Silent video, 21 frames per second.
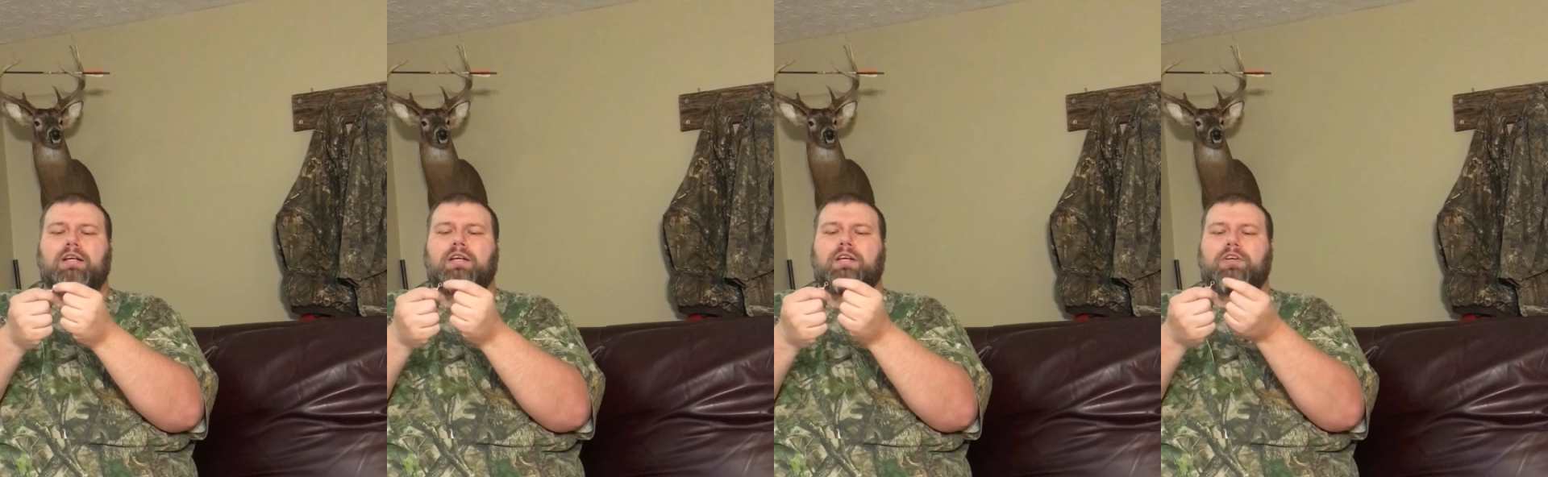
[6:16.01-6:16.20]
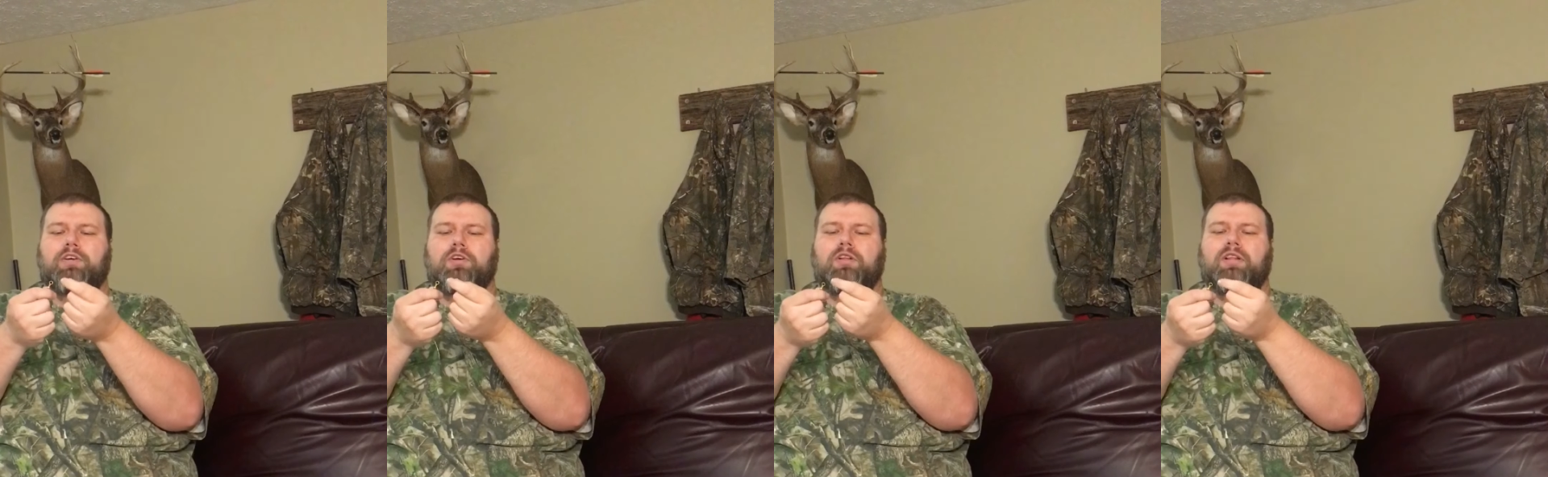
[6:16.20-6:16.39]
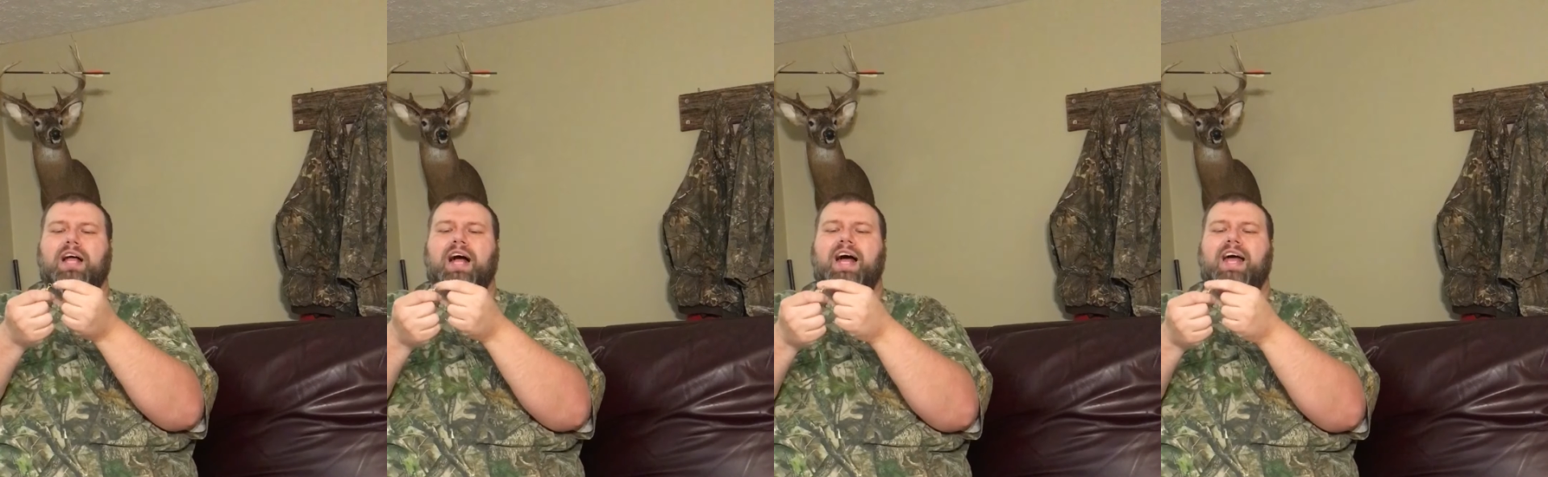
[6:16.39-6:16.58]

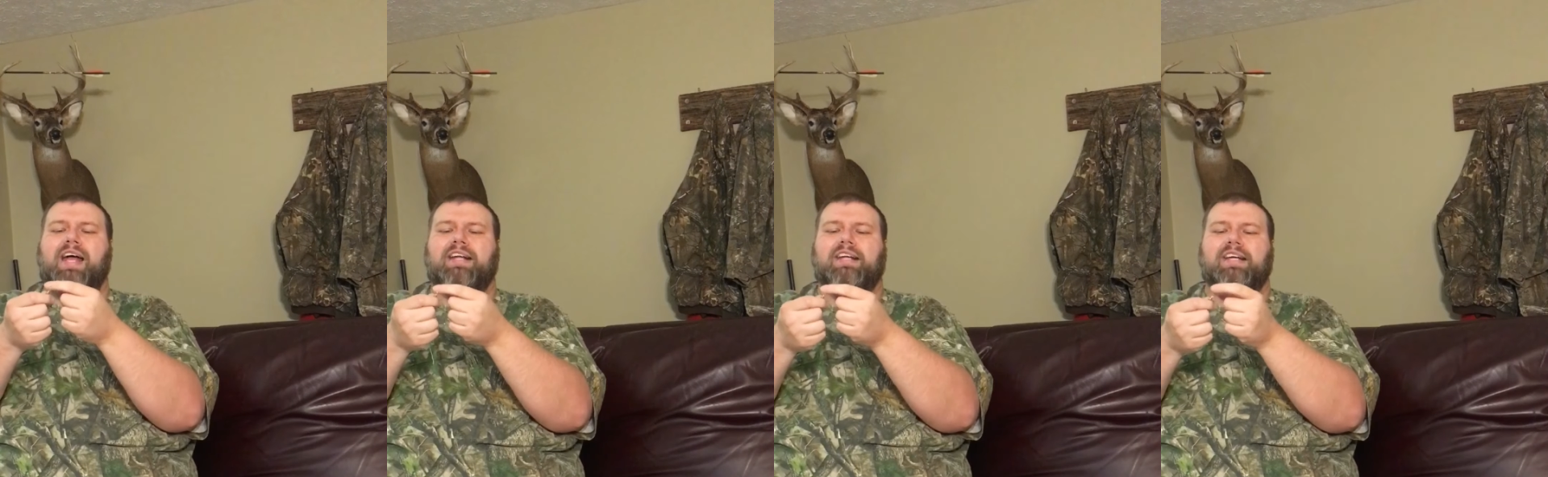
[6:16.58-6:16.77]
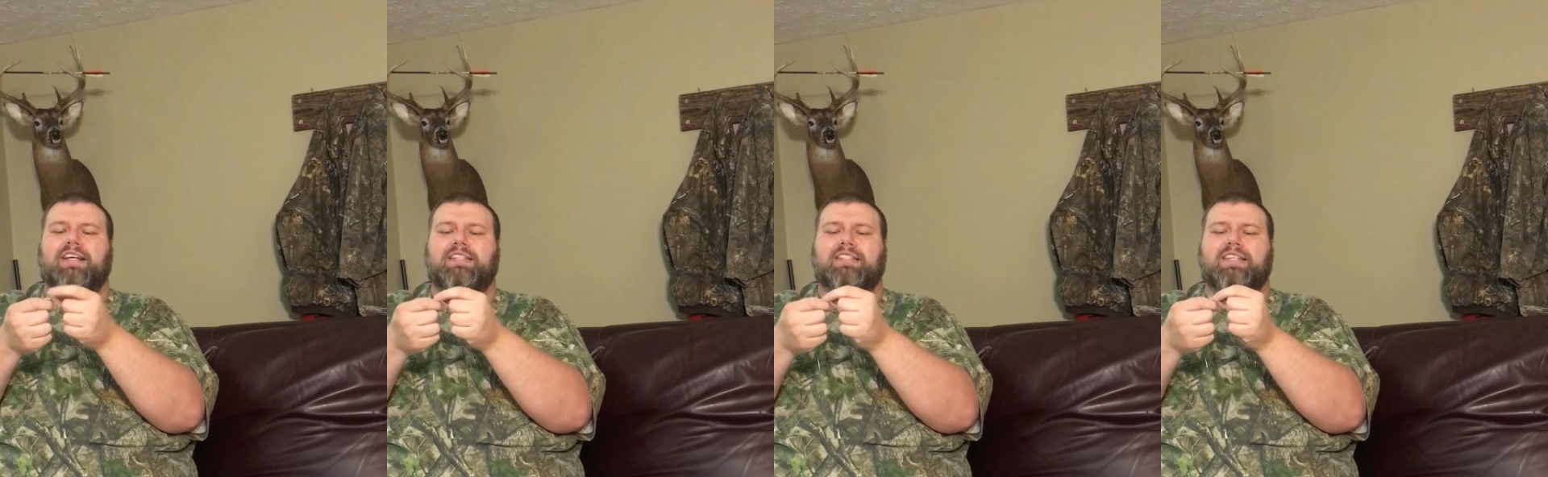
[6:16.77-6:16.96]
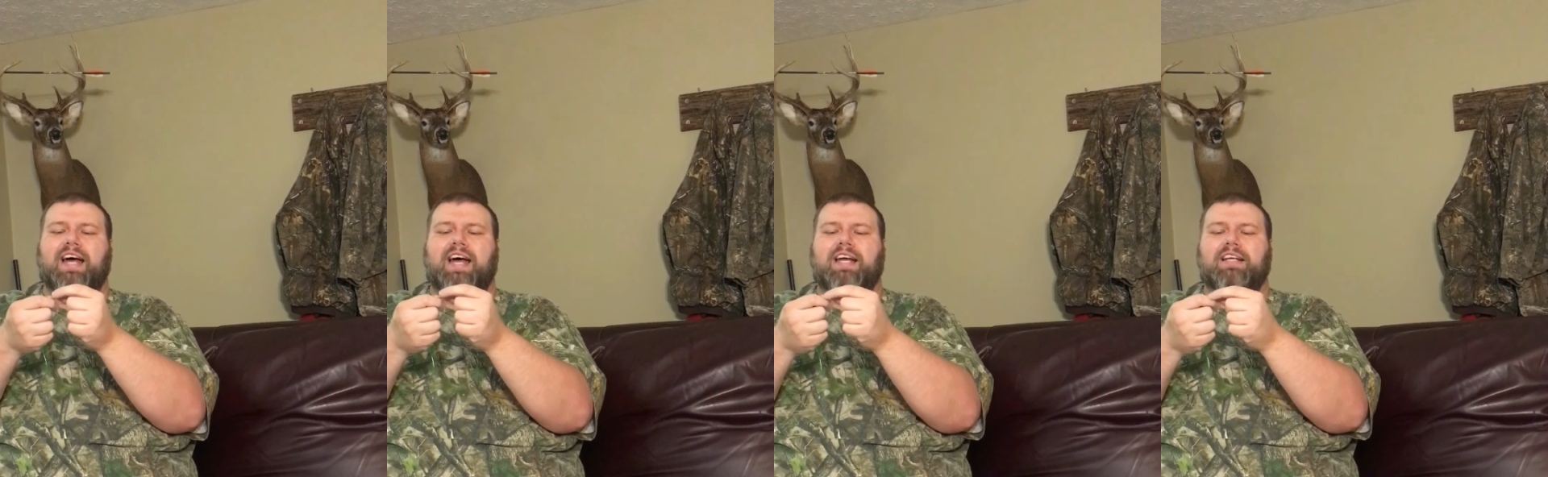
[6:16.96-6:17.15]
line and
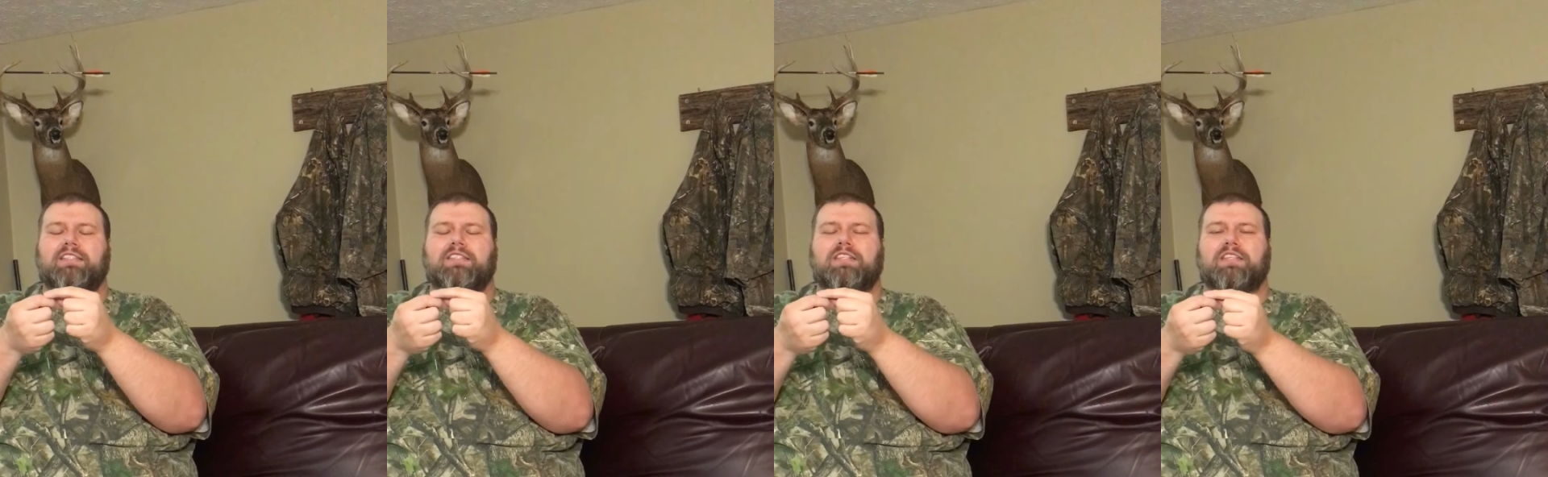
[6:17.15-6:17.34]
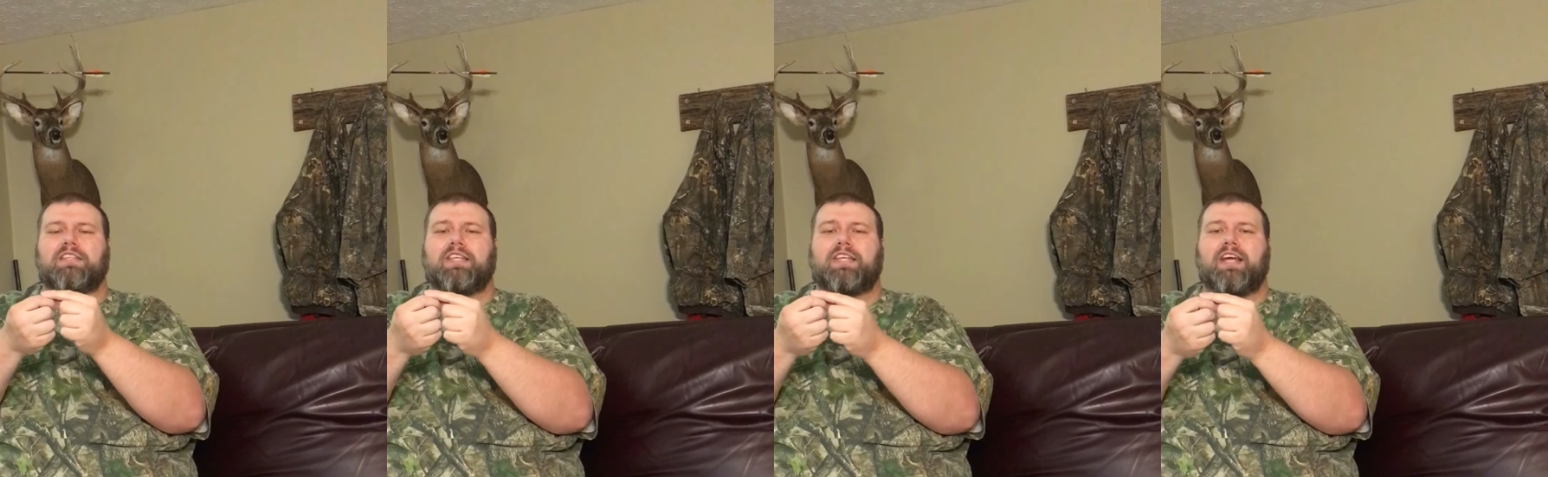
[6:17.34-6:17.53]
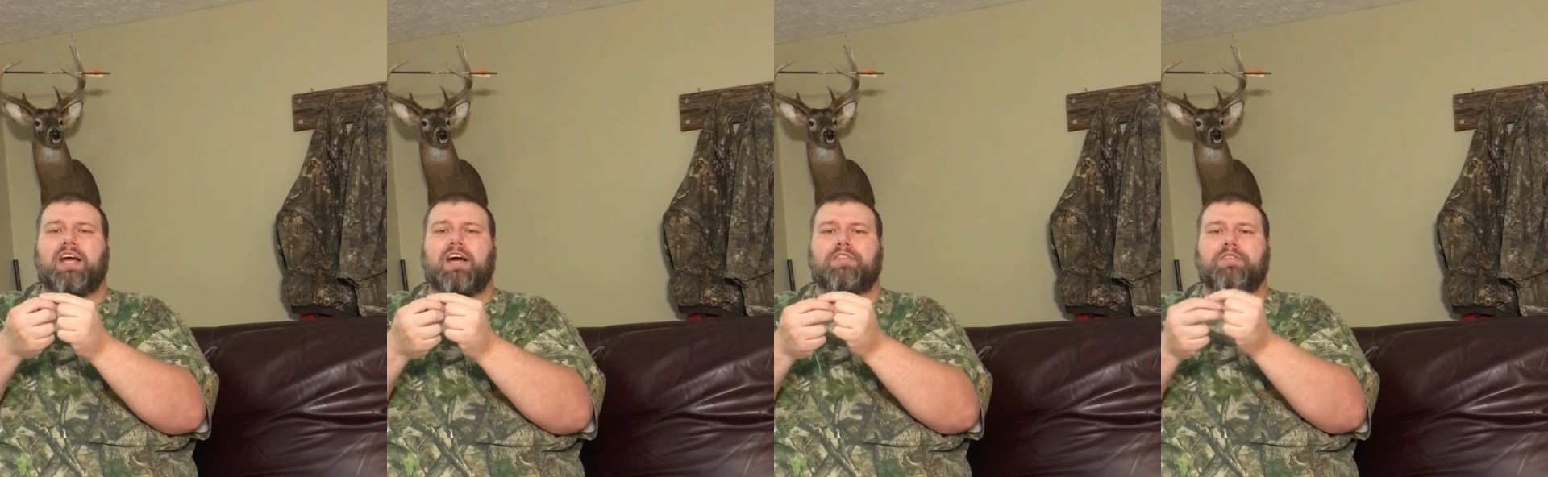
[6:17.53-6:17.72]
tie it to
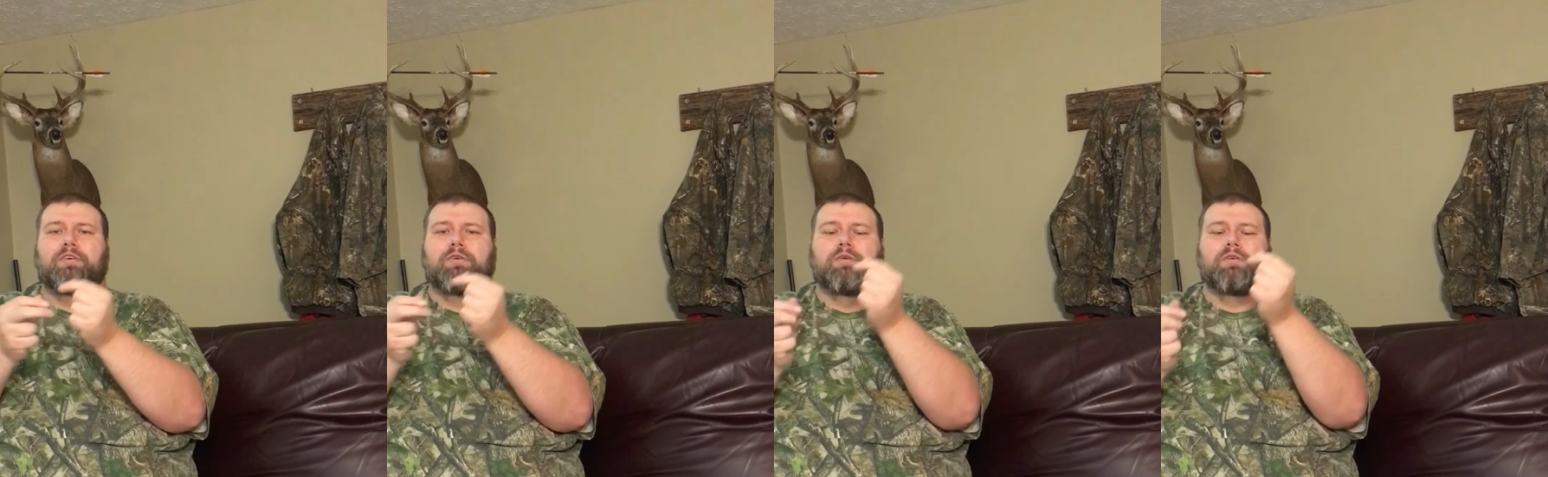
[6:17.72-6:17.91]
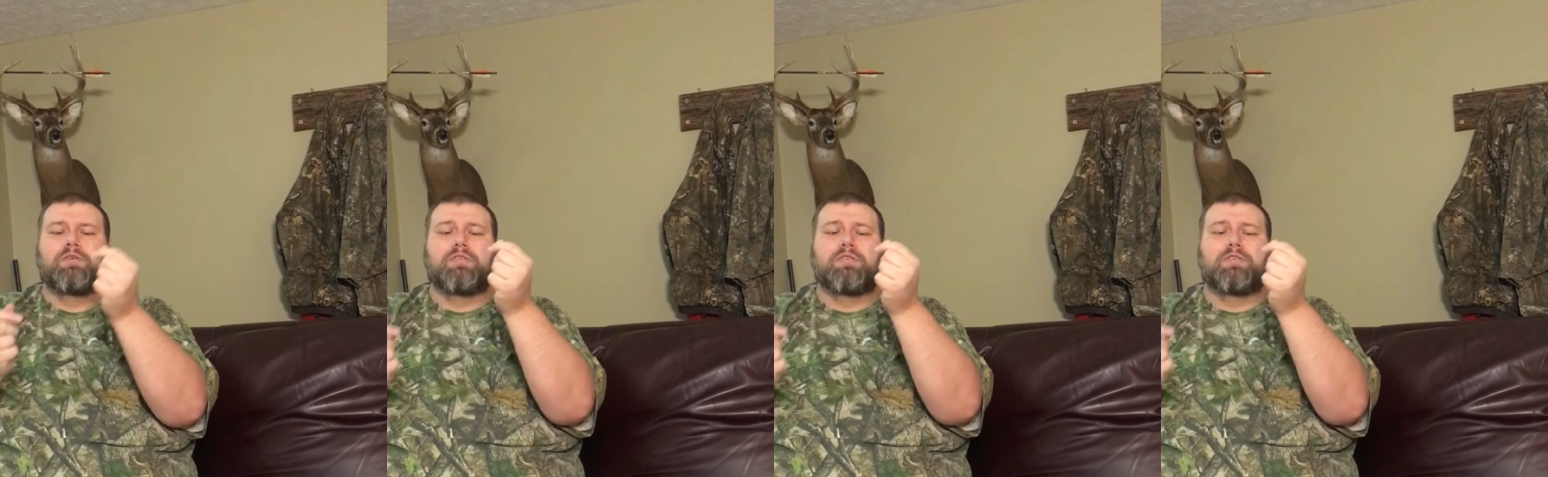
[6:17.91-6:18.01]
the other